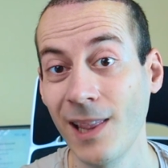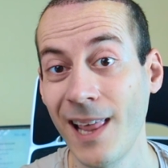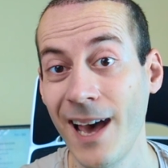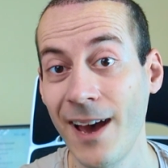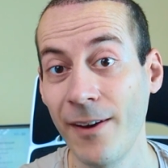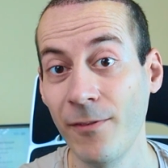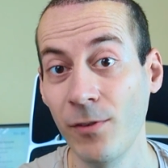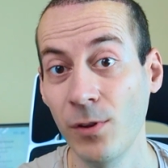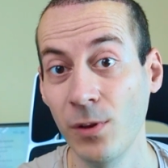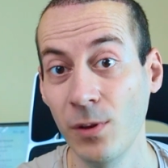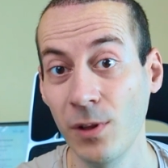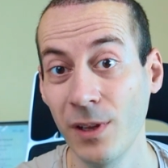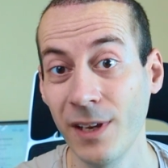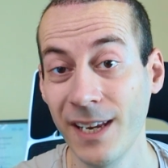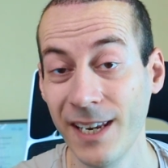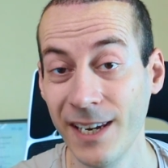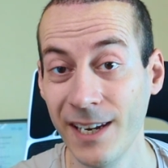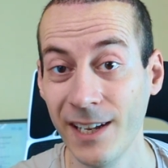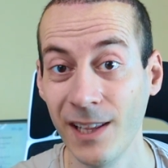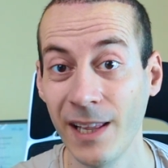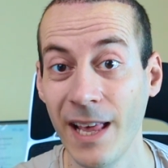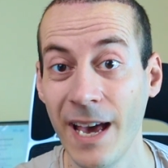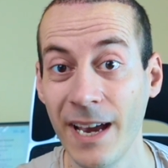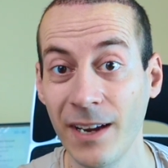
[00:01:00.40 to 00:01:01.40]
level in
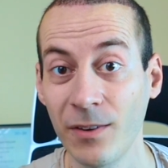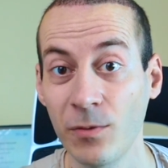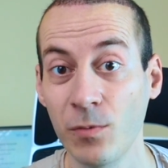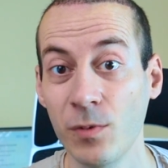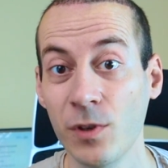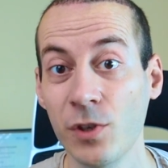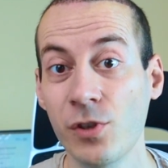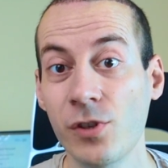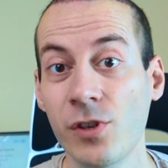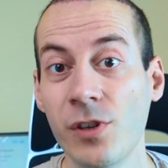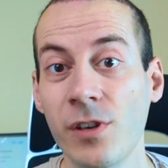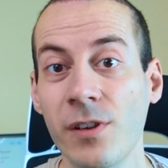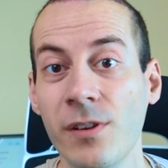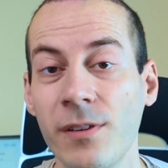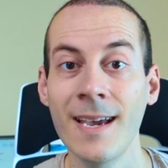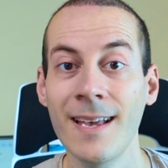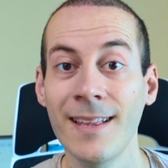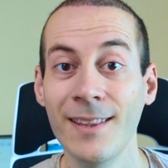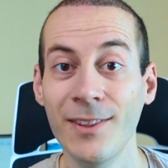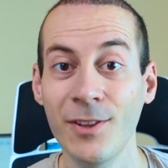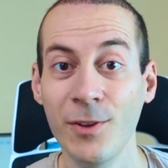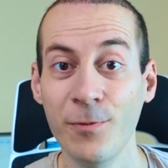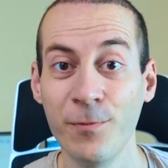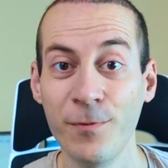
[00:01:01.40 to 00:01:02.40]
a language.
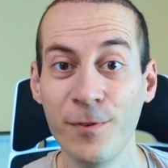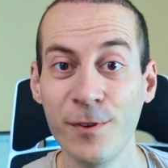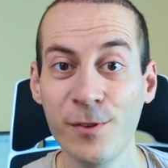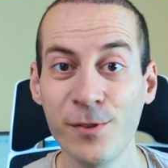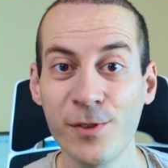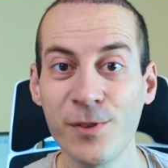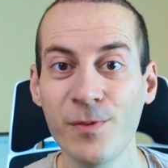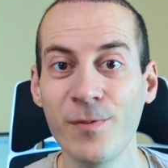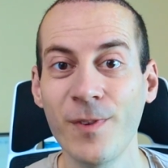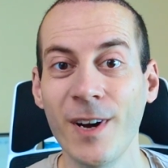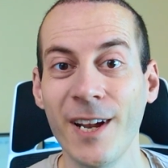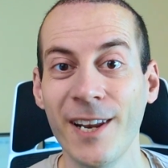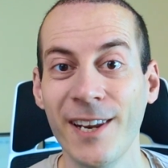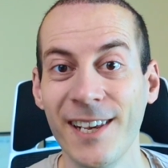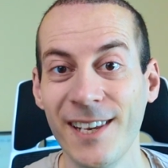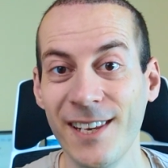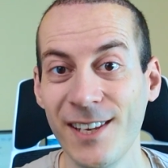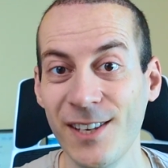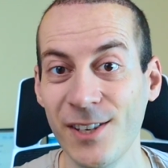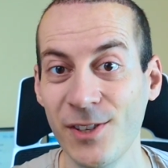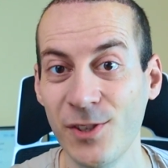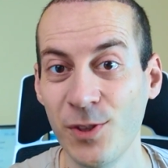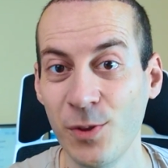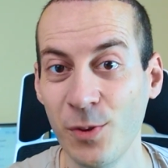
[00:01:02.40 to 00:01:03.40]
The first one
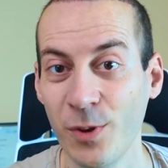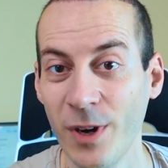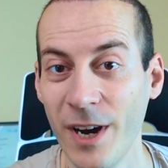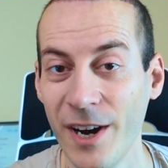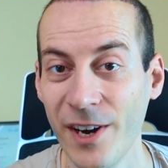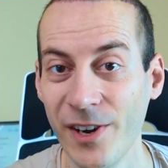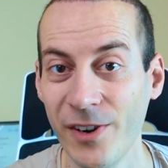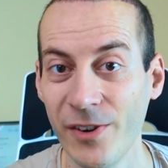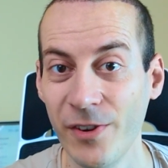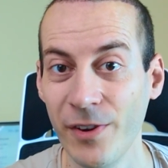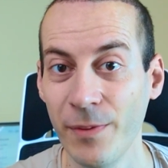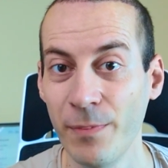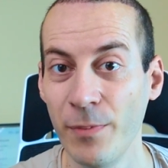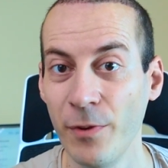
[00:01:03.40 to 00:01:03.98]
is to hire a